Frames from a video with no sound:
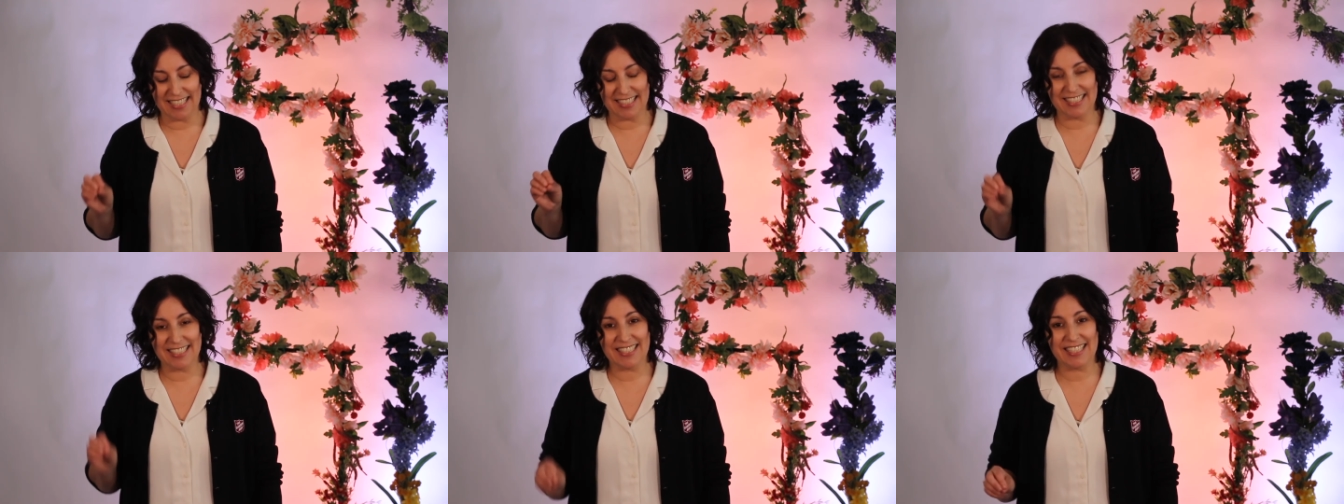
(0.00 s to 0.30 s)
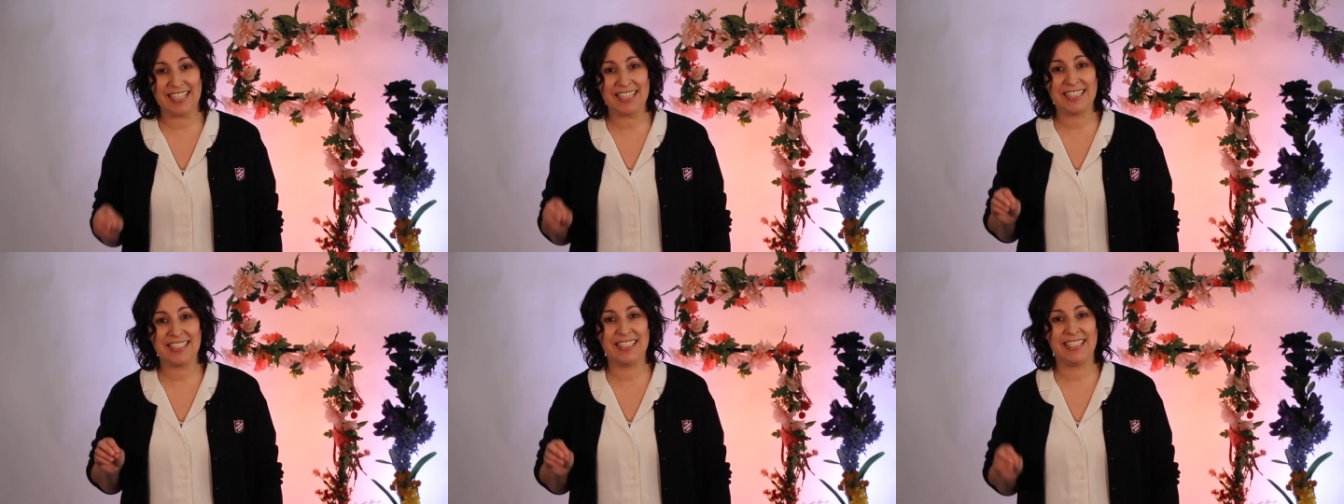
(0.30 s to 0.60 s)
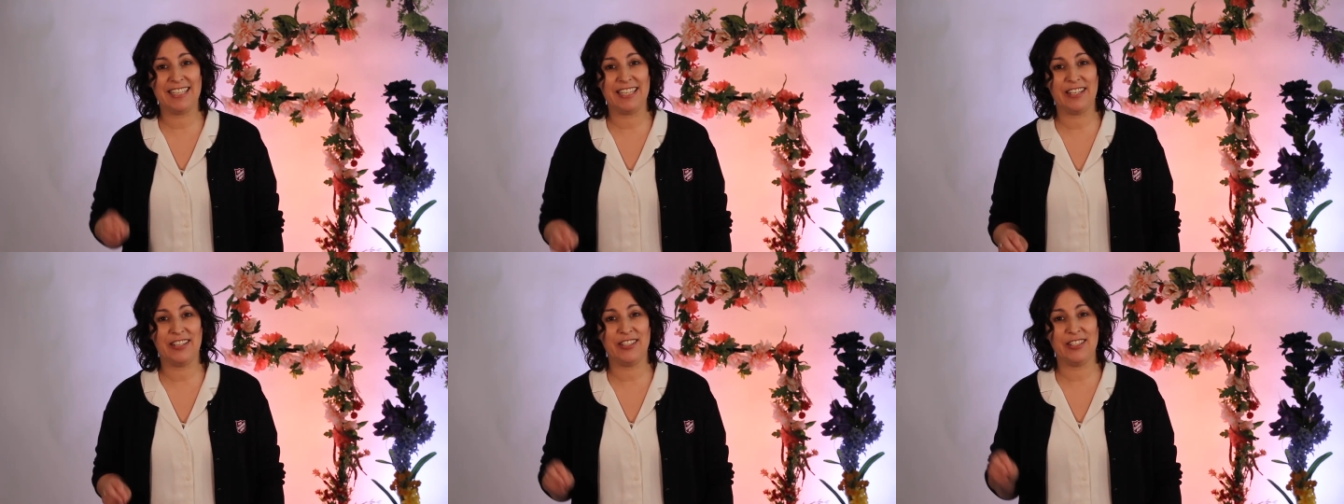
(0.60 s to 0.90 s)
and six
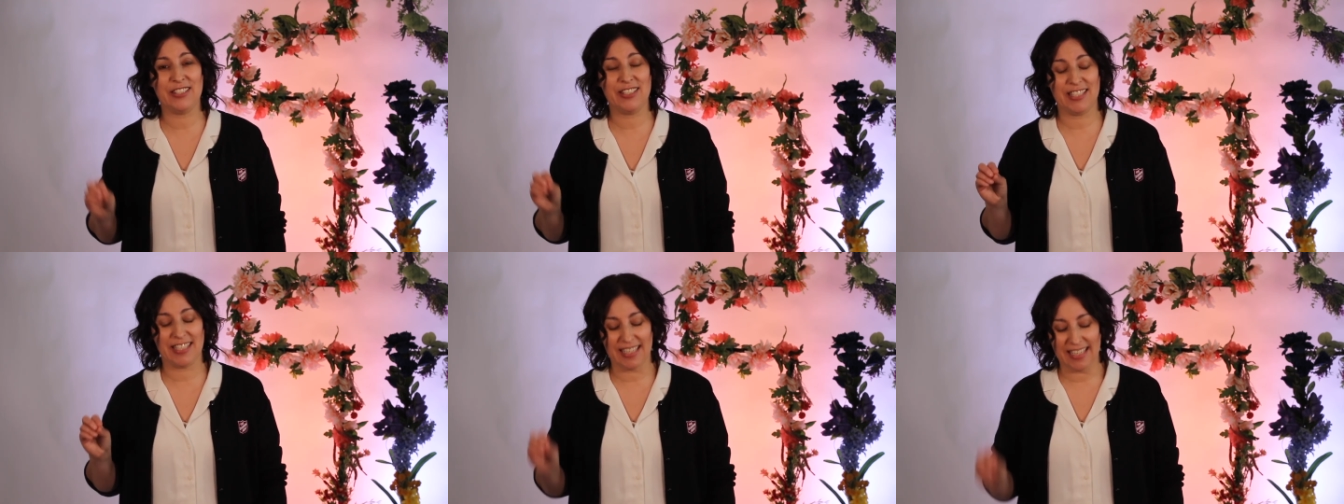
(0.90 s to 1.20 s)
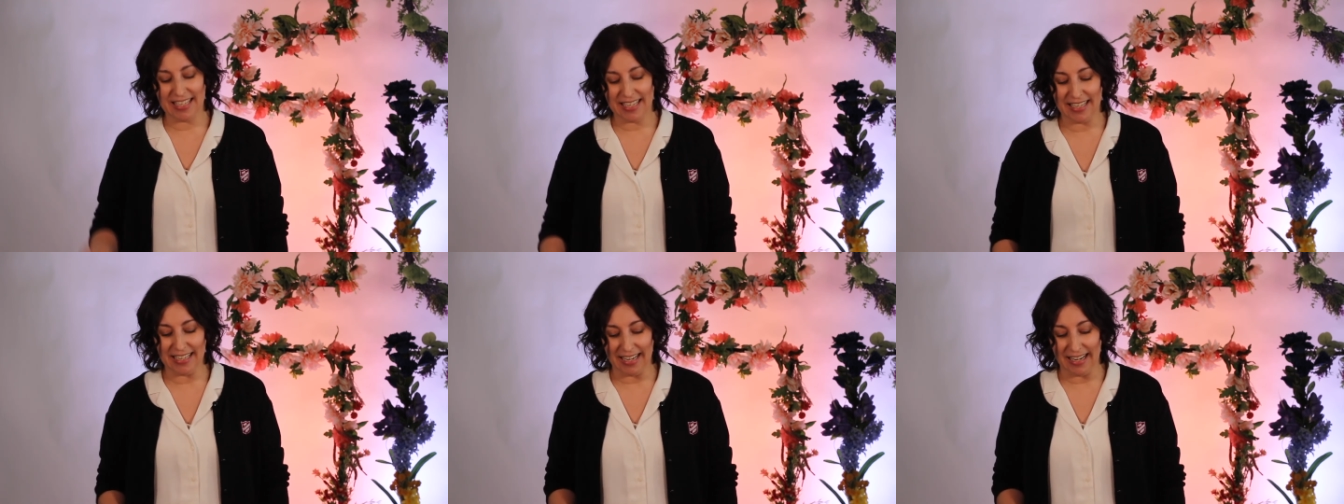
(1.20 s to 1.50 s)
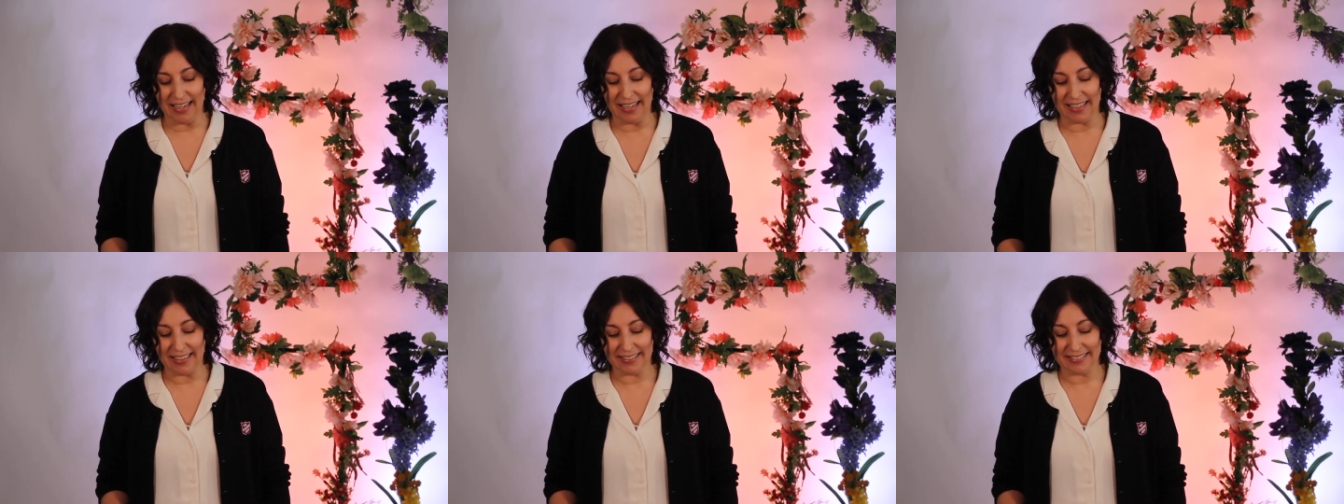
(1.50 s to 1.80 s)
years
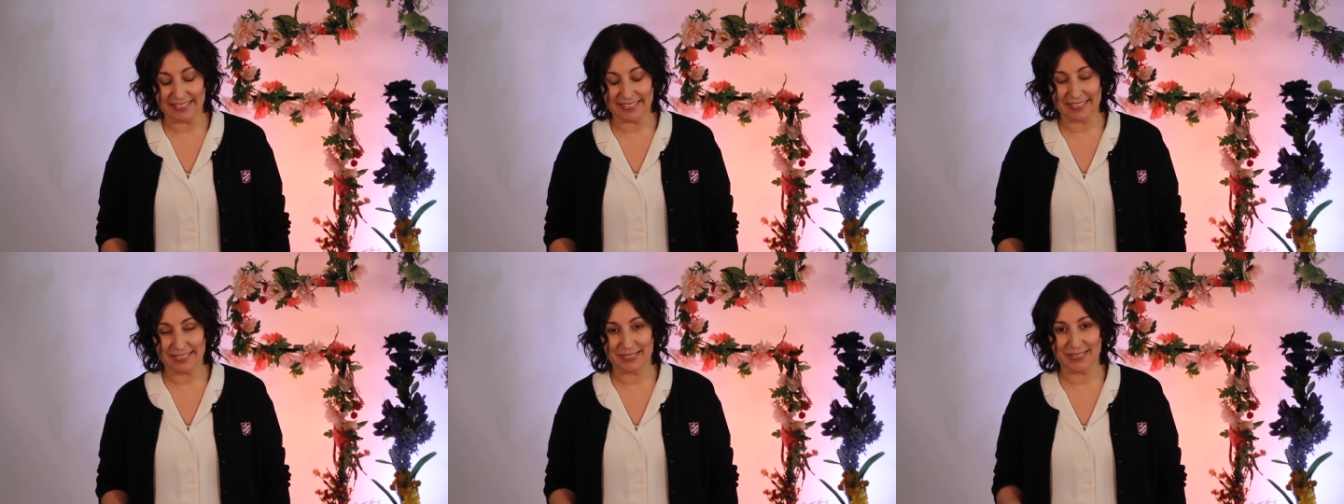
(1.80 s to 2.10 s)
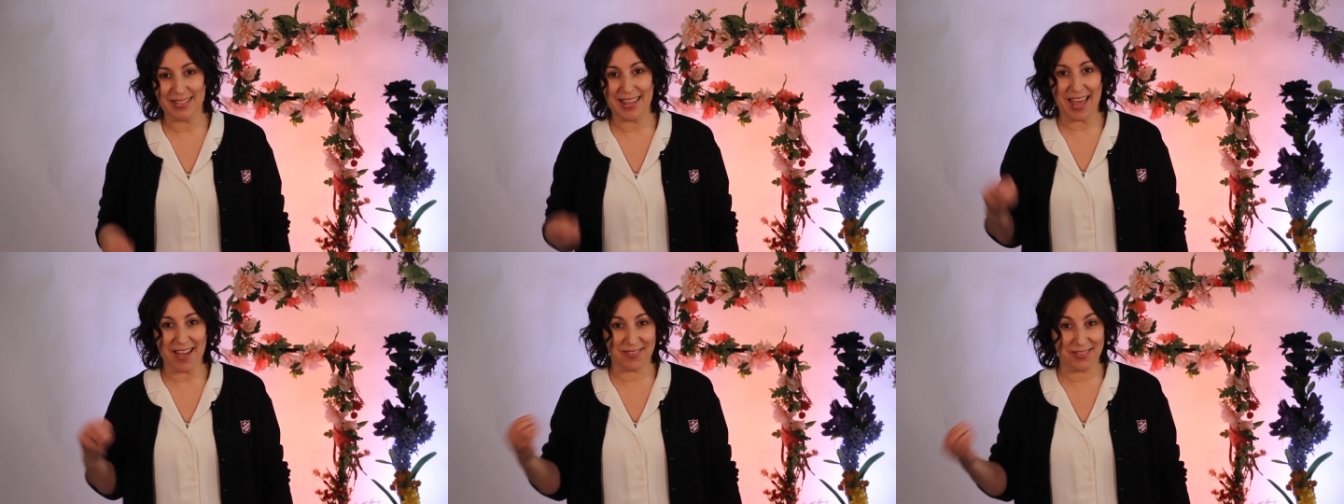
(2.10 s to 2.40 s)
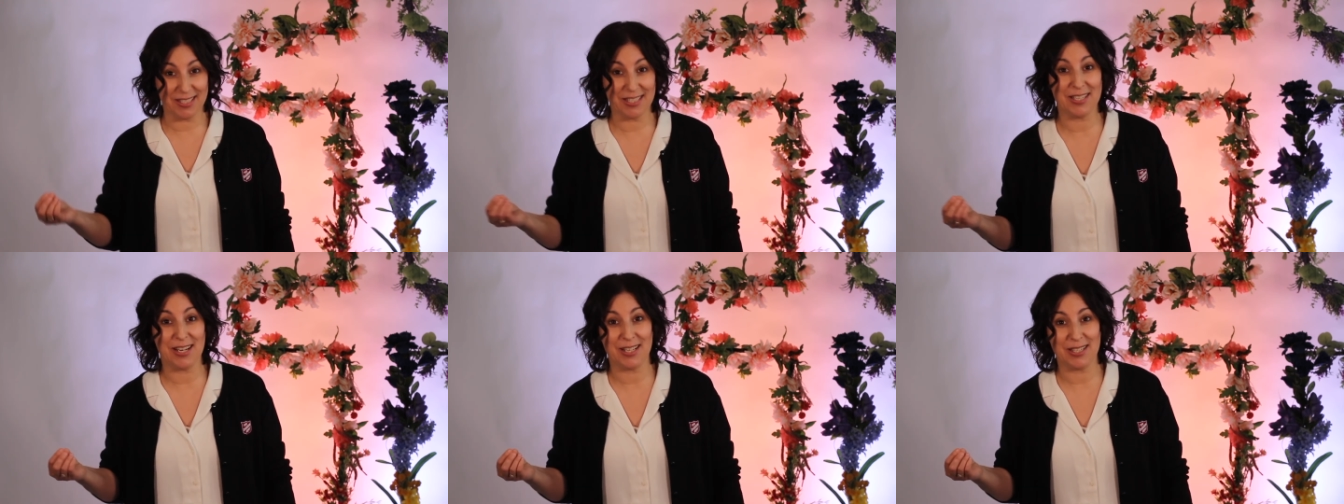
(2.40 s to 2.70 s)
eating. Well, that
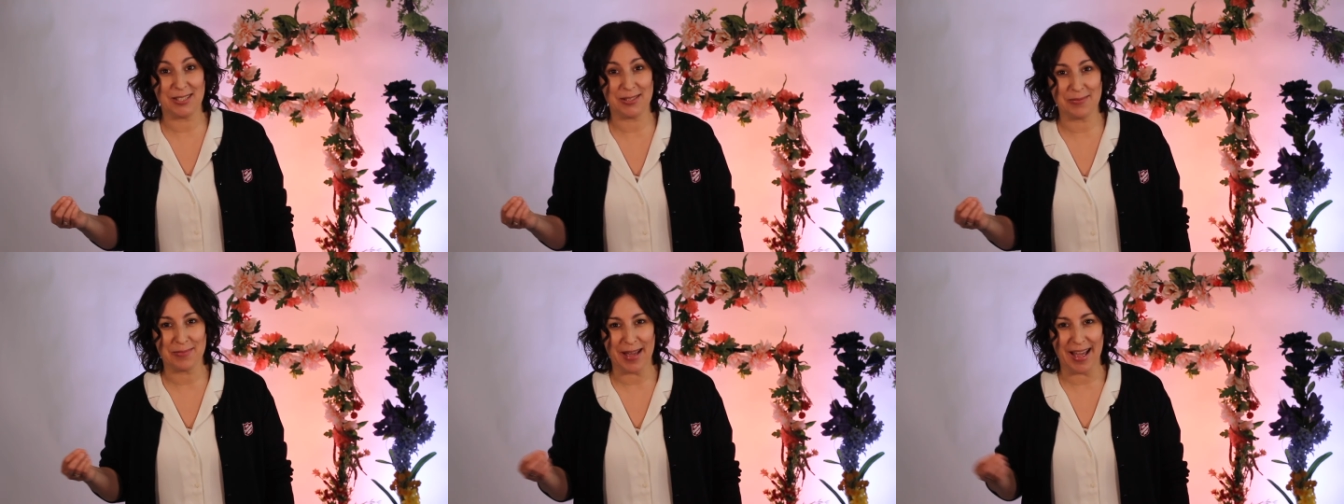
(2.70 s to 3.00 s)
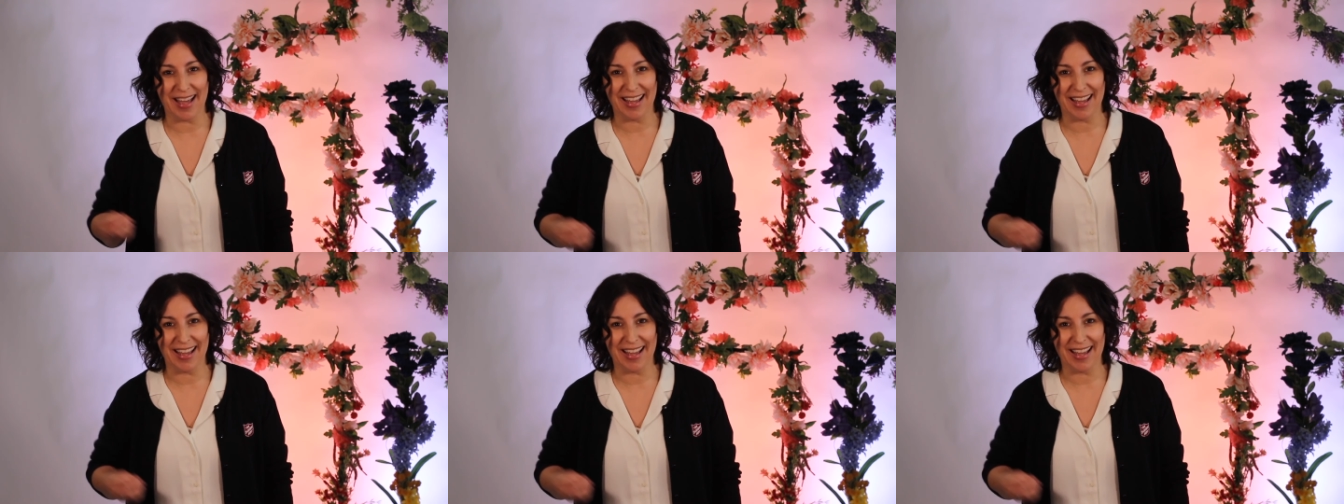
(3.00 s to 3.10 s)
one's not so bad.